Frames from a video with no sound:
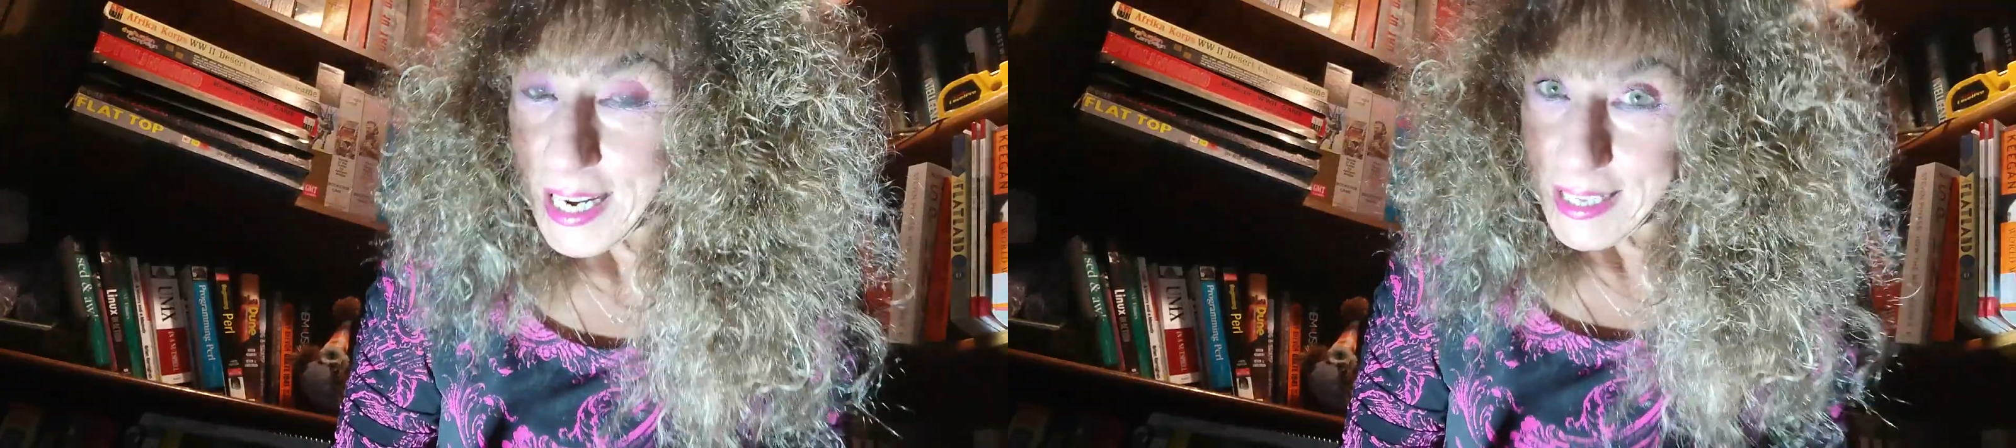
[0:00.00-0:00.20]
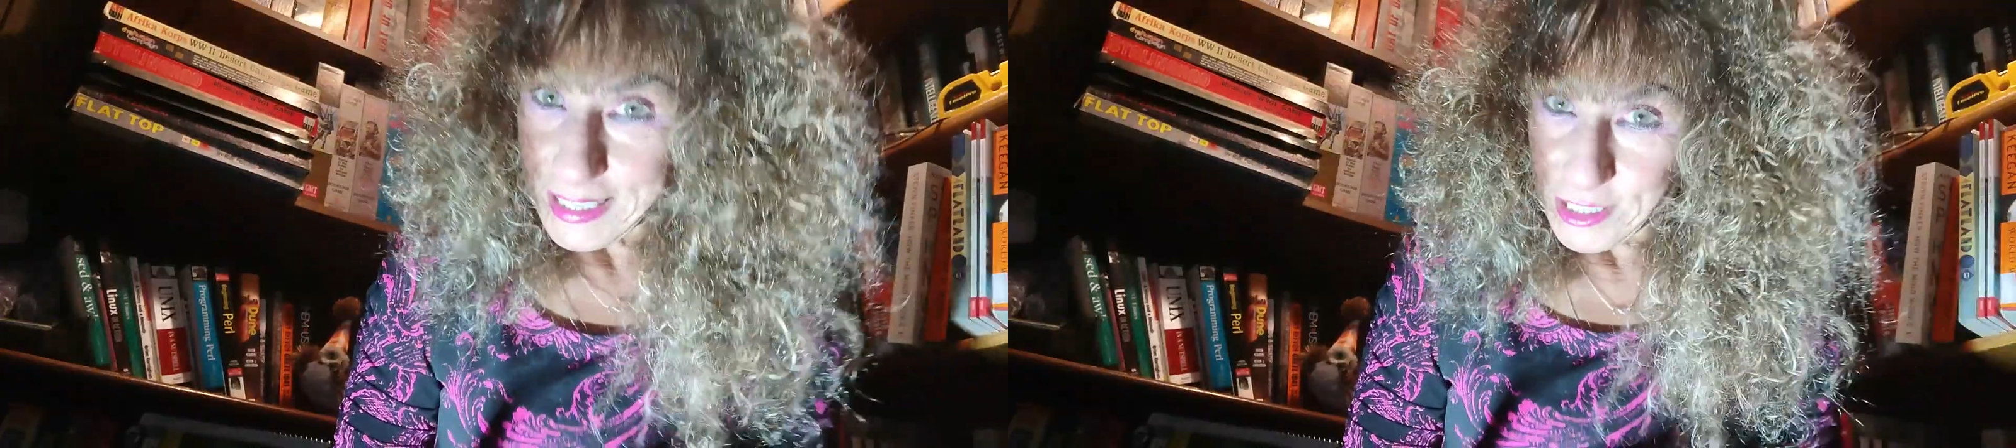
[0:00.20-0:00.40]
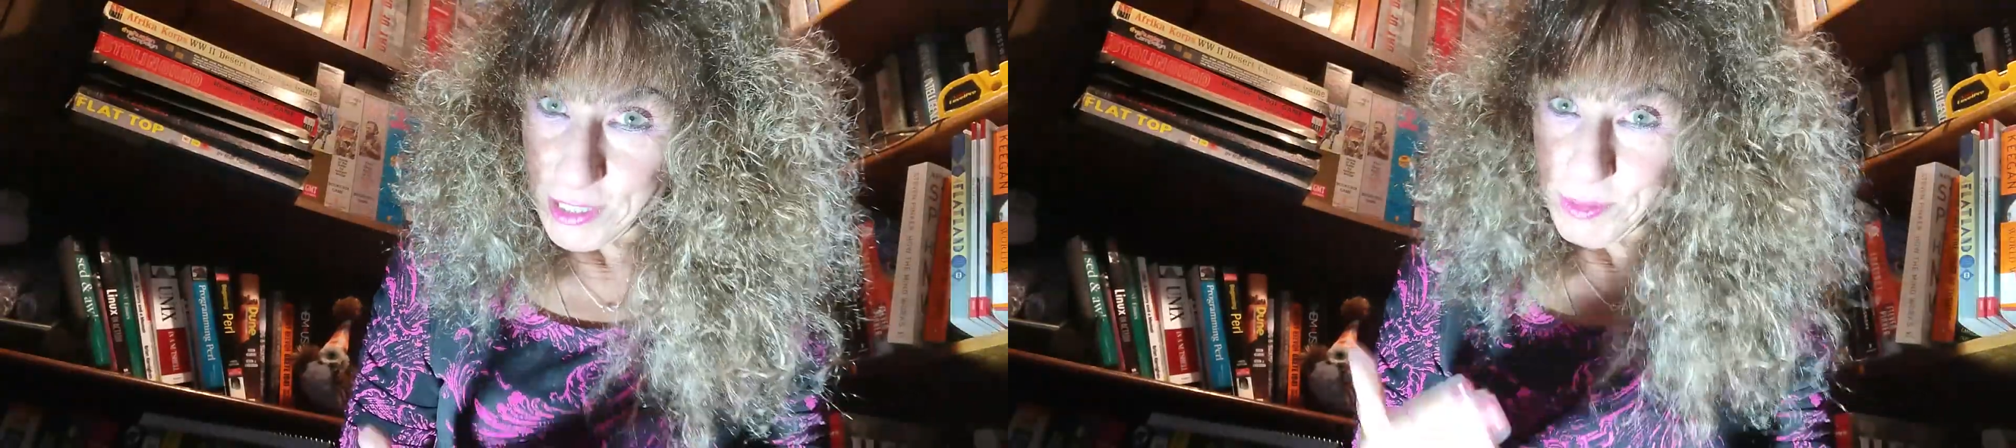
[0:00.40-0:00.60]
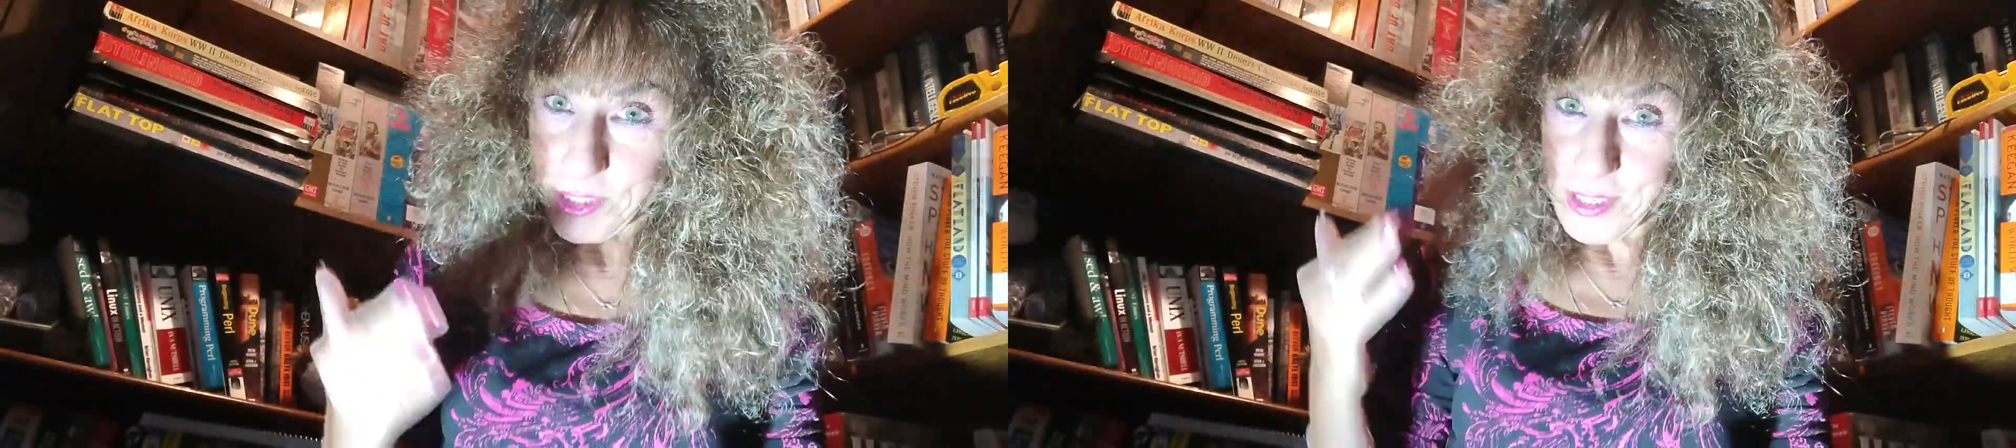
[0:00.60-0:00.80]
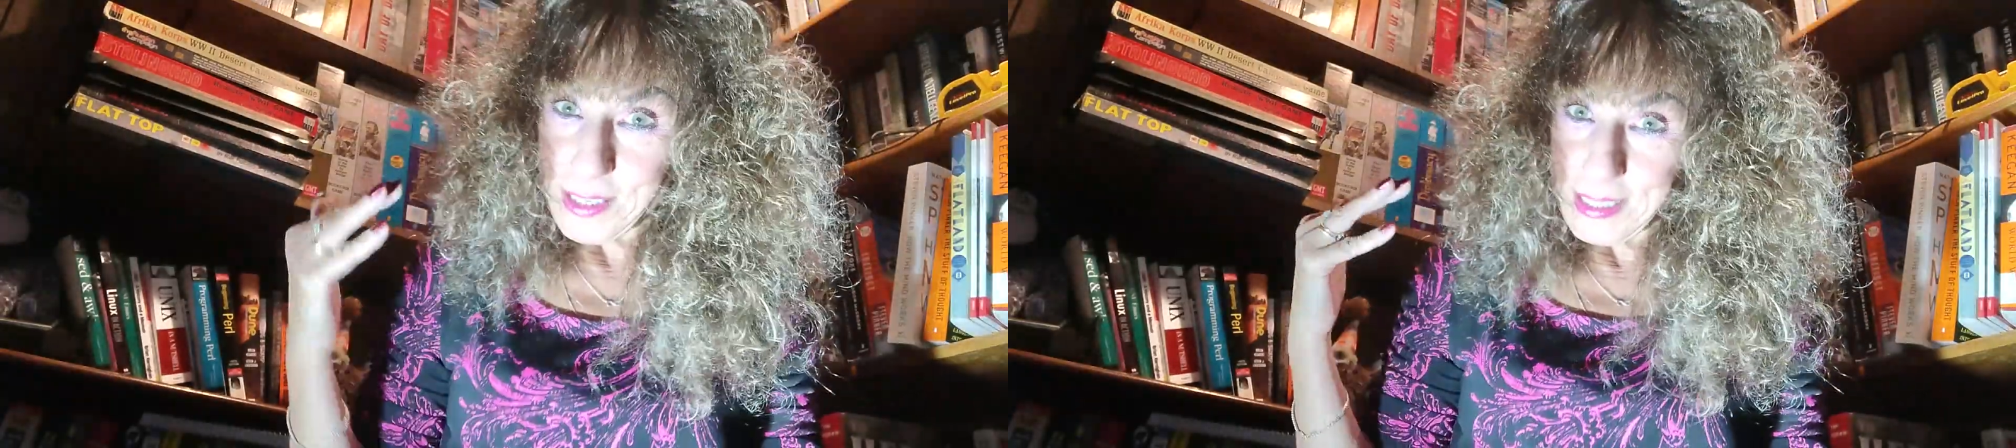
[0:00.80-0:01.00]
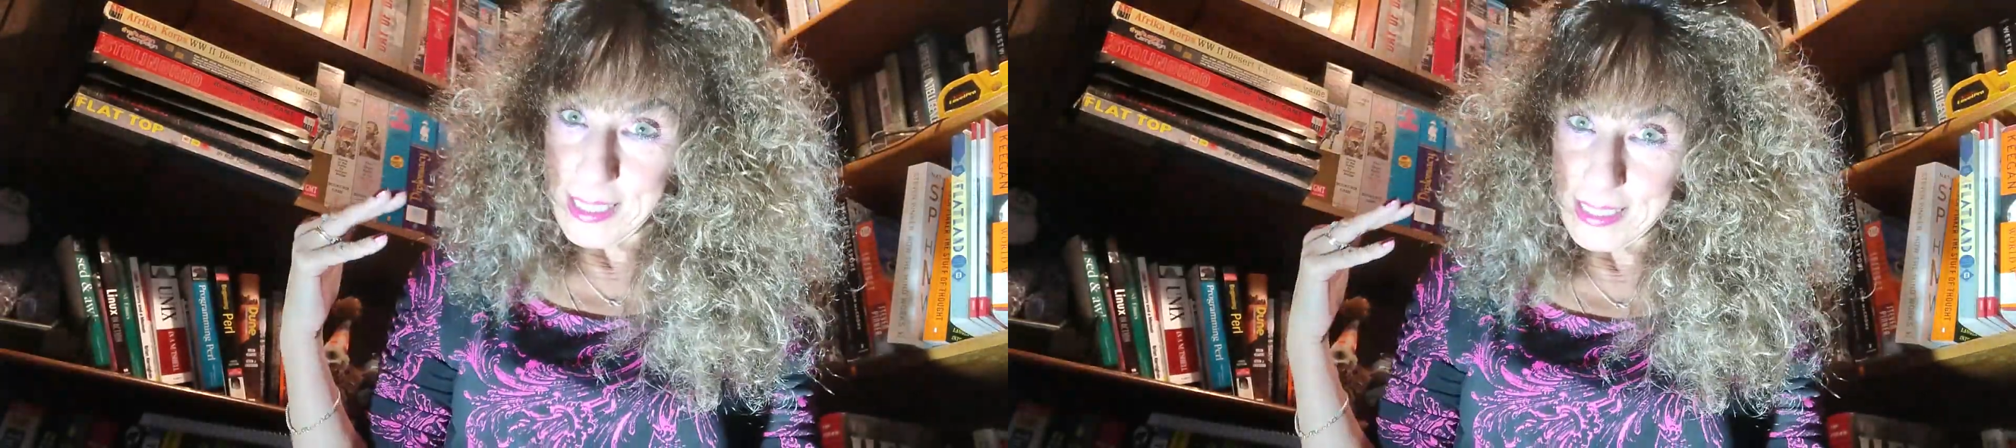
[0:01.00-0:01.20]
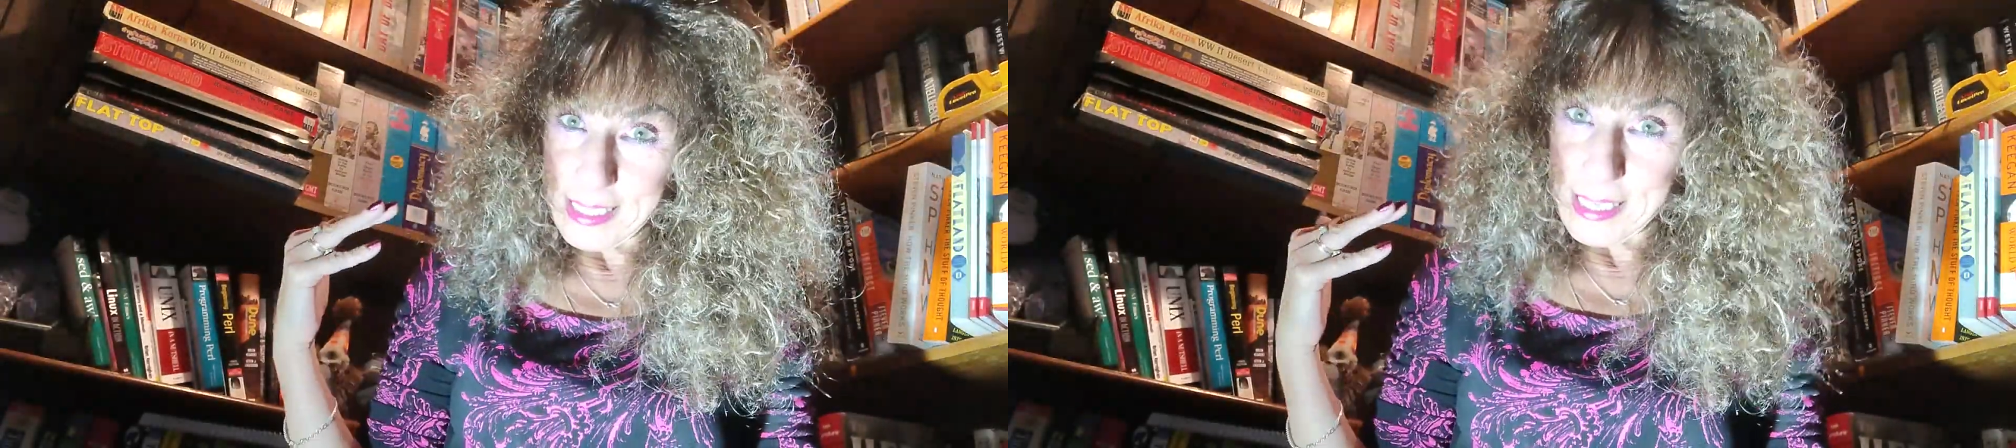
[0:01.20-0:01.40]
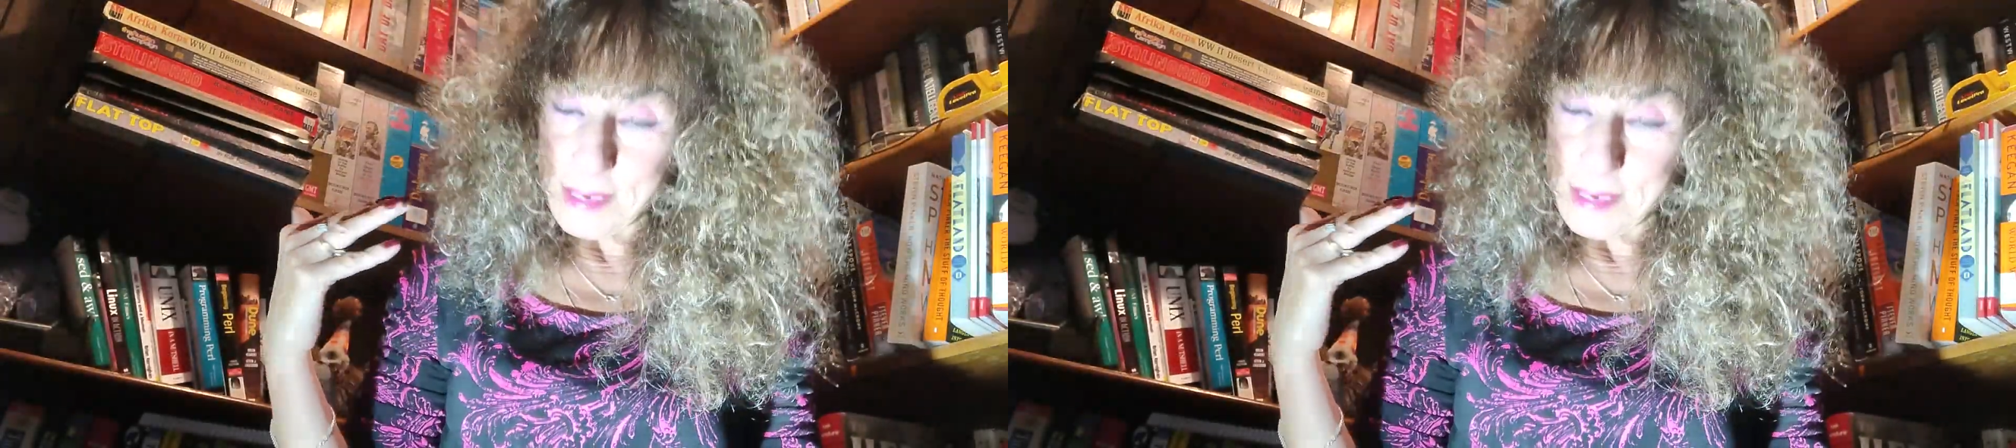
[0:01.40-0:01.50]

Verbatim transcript: and I think she was going to let